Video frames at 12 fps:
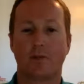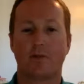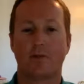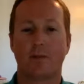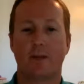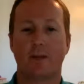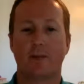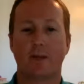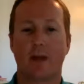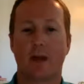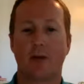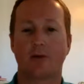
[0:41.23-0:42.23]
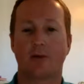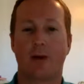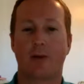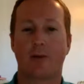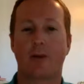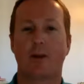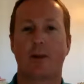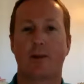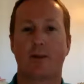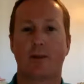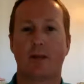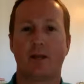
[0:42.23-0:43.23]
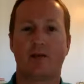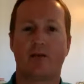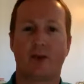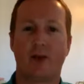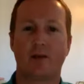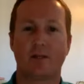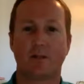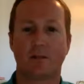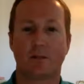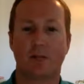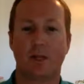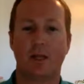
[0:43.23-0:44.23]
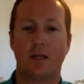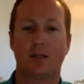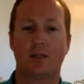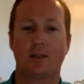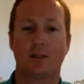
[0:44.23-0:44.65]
from them how to operate them with these 5 simple keys.